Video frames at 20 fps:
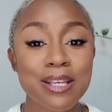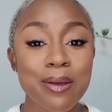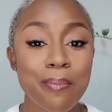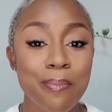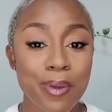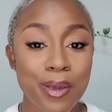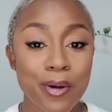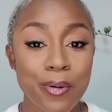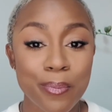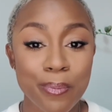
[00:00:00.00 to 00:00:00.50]
to
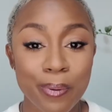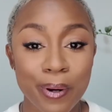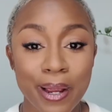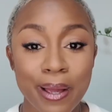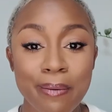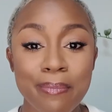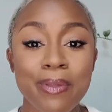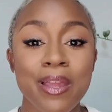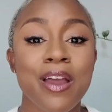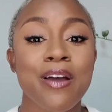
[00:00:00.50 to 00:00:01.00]
meal
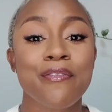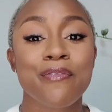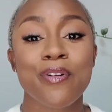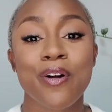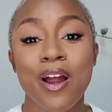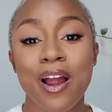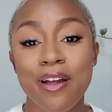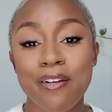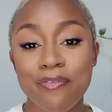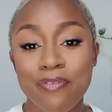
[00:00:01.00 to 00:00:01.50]
prep
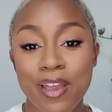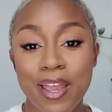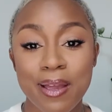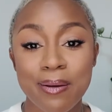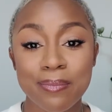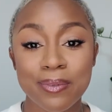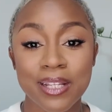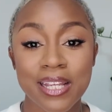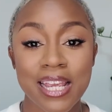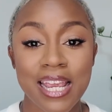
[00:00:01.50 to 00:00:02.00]
for our
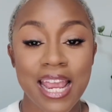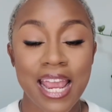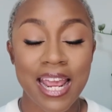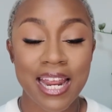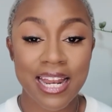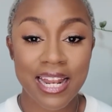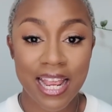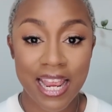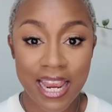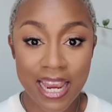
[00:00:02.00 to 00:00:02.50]
family,
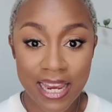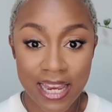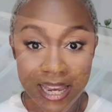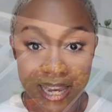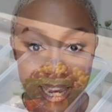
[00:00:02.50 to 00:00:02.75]
and it